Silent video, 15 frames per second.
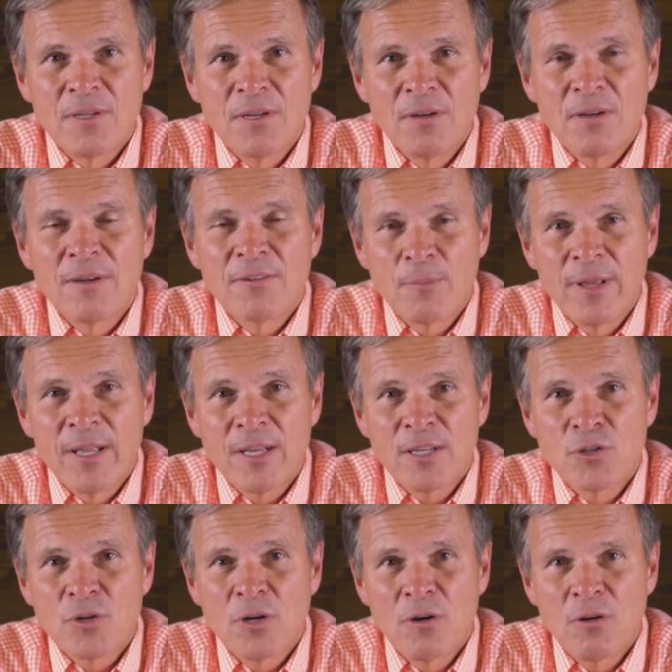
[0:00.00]
You love to be in
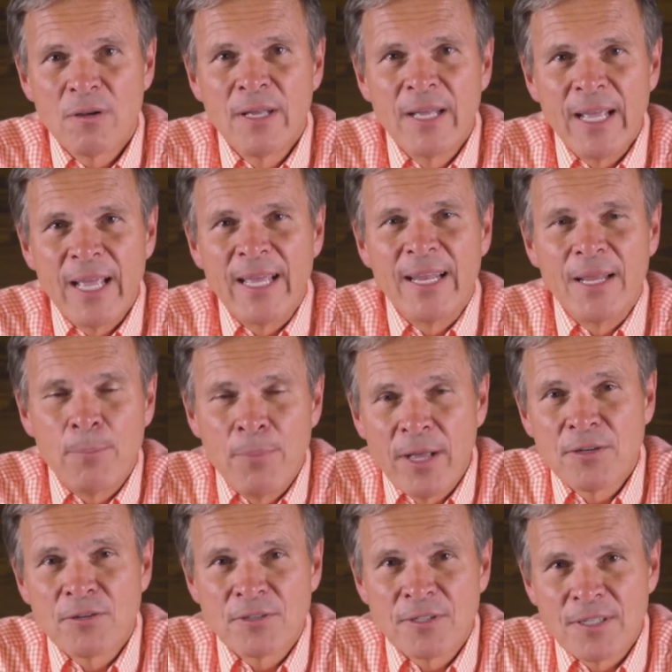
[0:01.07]
control. And it
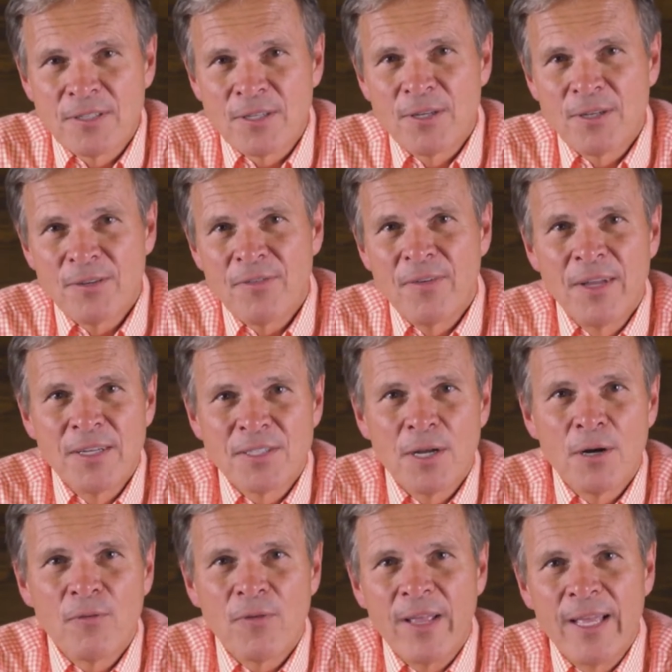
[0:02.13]
pictures
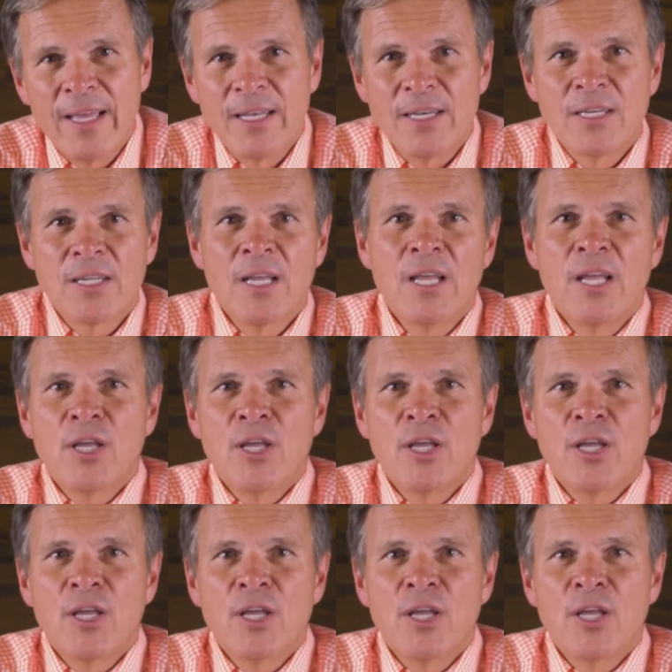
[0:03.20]
itself in